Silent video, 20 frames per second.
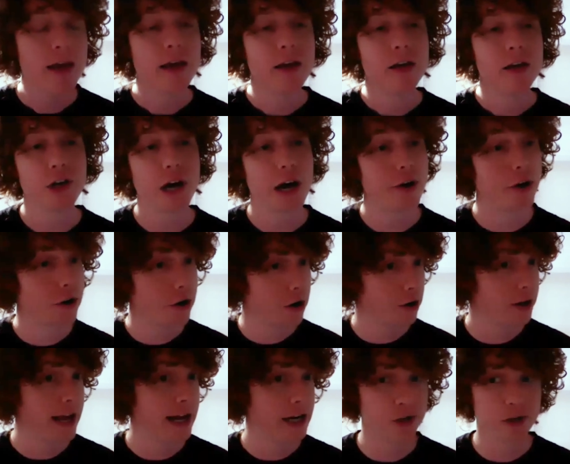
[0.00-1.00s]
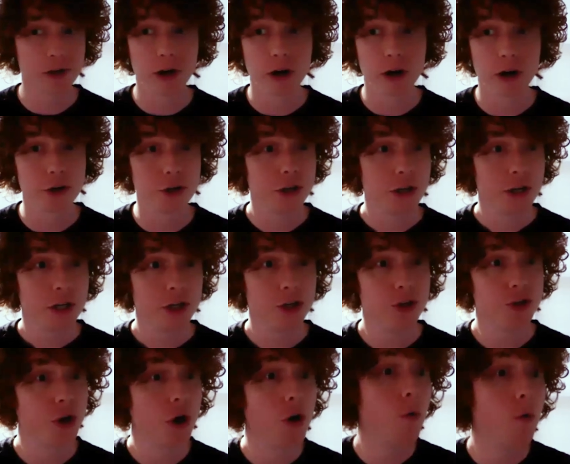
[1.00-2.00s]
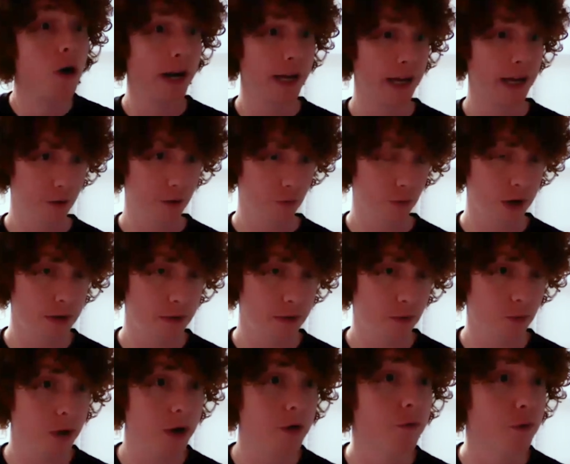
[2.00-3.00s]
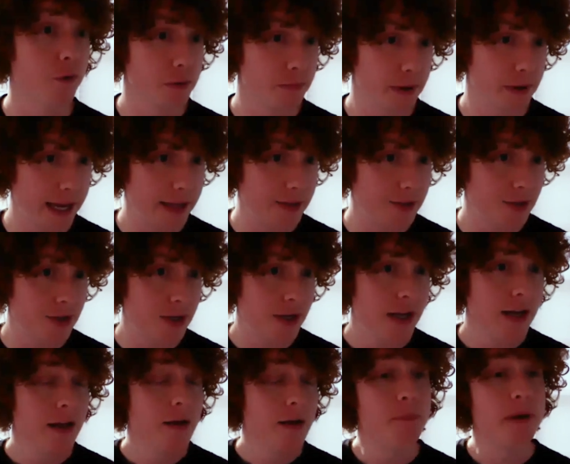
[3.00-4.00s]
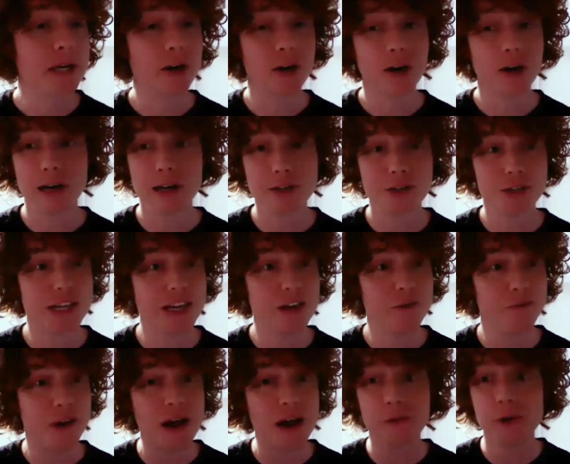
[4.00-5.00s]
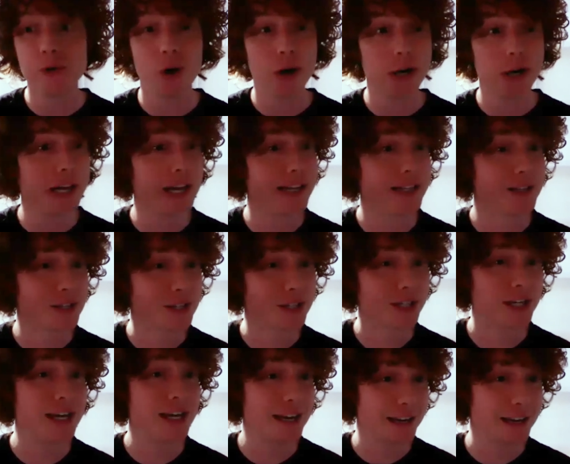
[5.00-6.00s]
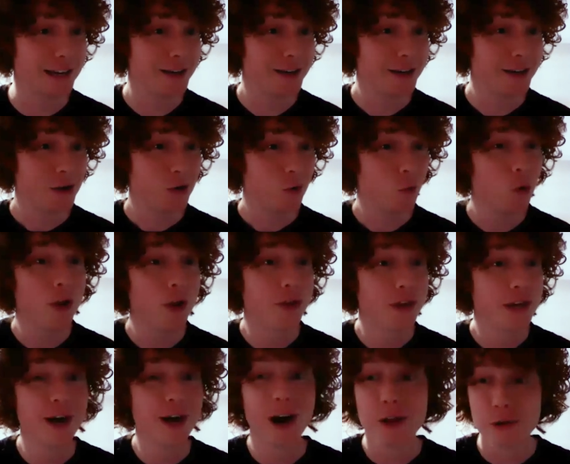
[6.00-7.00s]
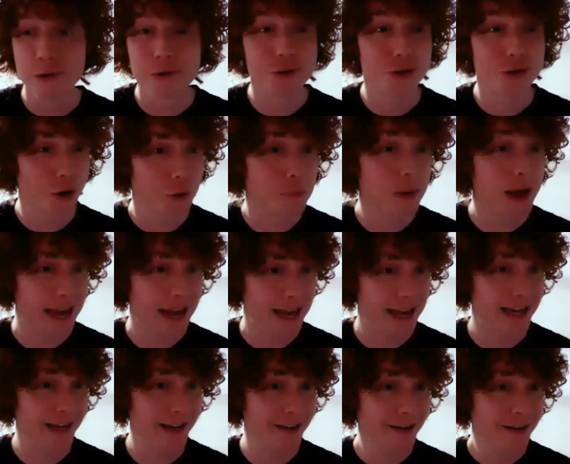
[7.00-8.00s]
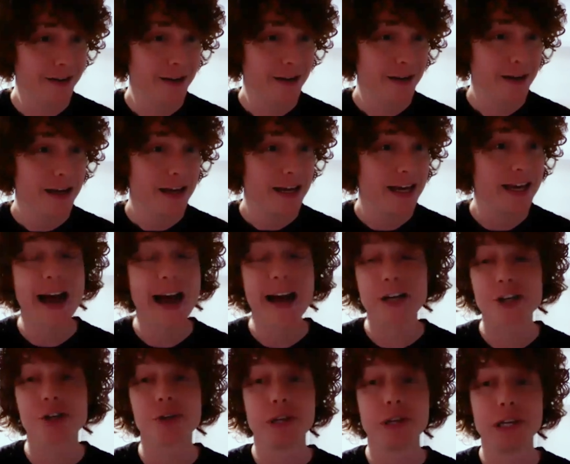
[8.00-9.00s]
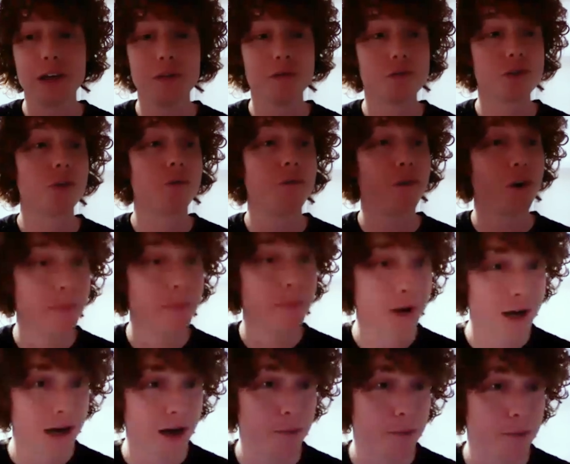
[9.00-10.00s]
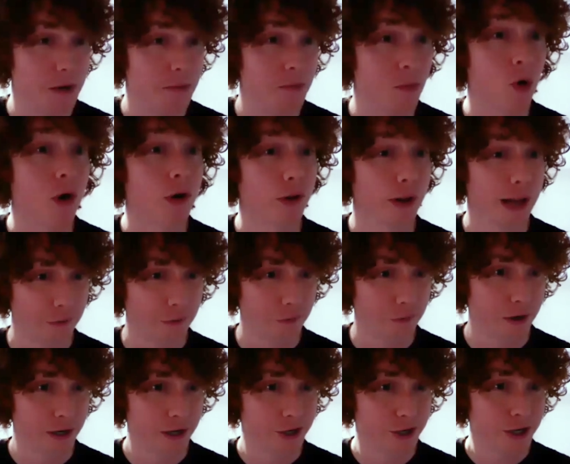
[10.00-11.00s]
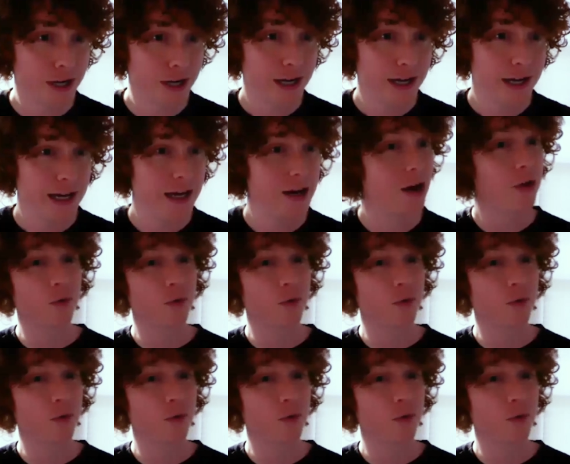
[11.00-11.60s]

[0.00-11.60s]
John Arnold actually argued, you don't want to get re- rid of rebates, because if everyone can see what the others are paying, it actually gives the pharma company more leverage. In other